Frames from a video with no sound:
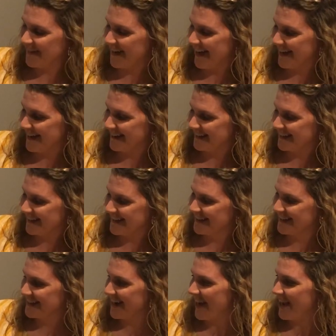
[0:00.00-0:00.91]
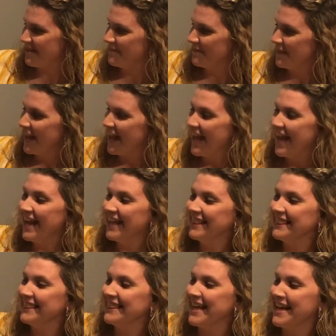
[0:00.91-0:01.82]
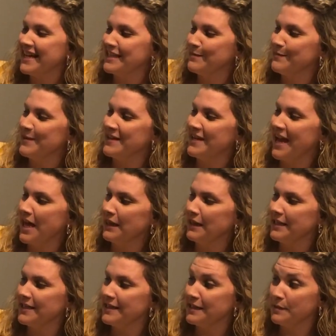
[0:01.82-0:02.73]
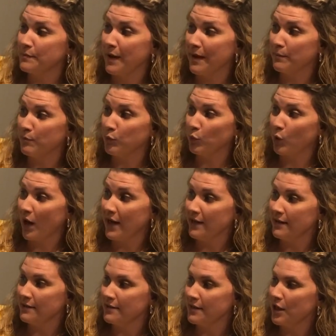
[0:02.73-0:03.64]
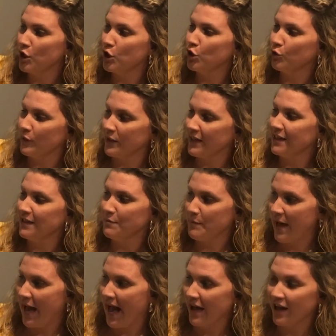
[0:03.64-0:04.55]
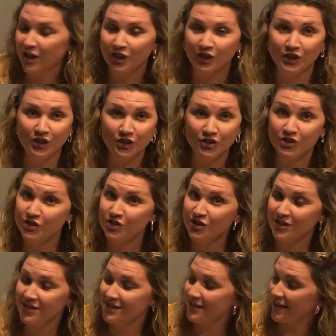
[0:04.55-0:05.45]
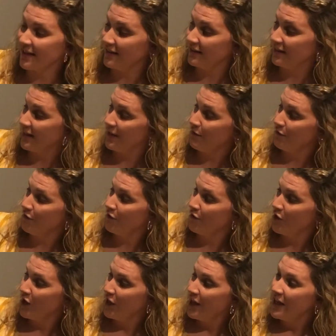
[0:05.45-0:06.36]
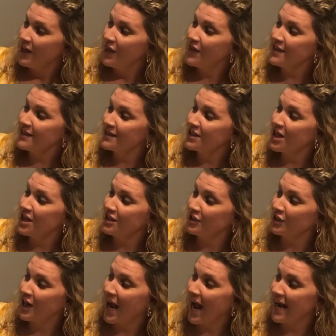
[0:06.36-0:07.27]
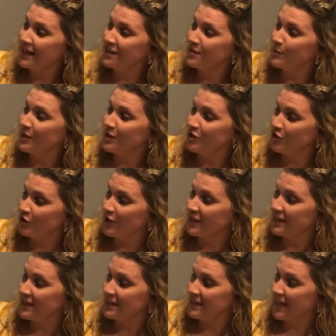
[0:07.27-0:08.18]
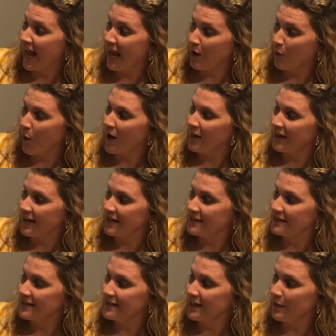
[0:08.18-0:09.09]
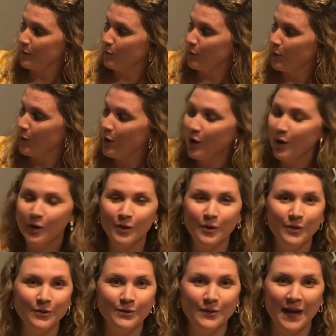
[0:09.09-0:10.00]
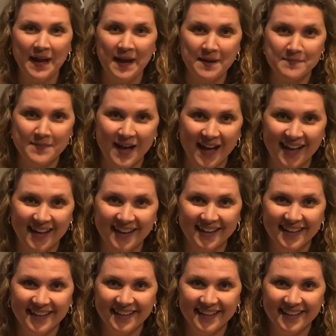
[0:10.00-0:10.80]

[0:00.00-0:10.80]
whale, good job. And last but not least, my bright green back looks just like a leaf. This color hides me during the day while I sleep. Who am I?